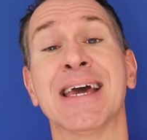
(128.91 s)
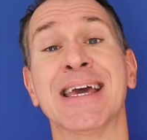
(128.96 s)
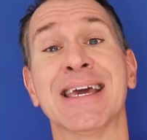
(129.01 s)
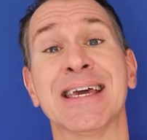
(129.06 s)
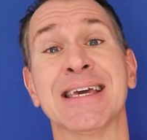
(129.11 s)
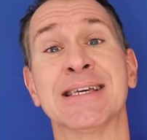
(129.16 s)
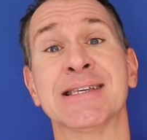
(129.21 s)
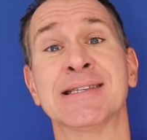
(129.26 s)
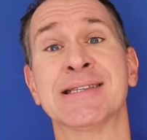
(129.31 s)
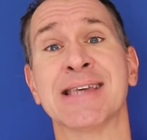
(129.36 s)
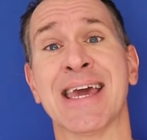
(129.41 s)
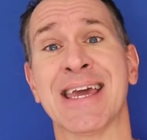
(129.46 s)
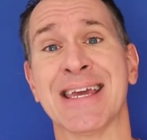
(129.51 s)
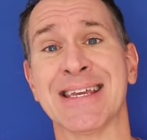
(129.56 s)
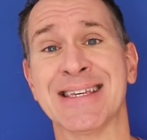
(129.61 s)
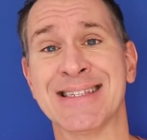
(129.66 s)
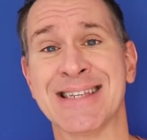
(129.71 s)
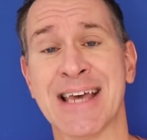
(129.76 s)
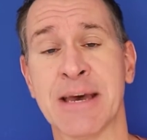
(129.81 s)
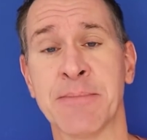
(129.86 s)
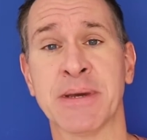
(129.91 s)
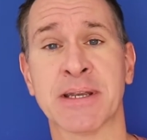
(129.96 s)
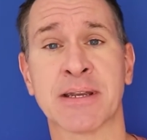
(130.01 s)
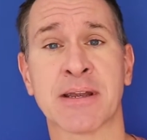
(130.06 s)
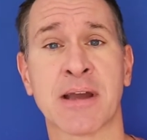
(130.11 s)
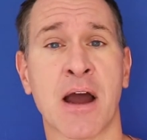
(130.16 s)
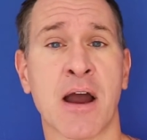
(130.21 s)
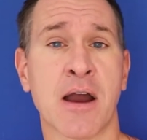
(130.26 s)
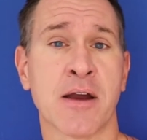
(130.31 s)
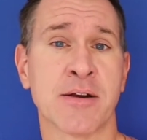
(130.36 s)
is a debit
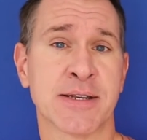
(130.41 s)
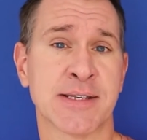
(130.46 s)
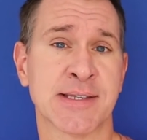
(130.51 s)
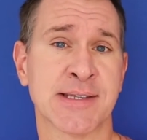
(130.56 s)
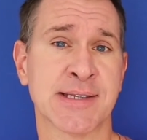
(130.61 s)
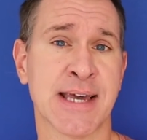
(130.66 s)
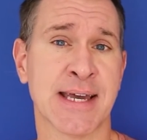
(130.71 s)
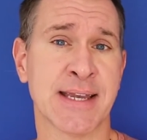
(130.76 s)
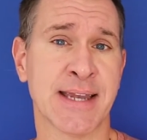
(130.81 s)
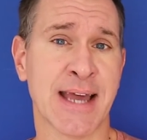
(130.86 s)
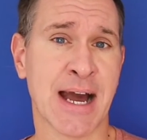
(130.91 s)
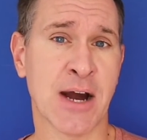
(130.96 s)
card sent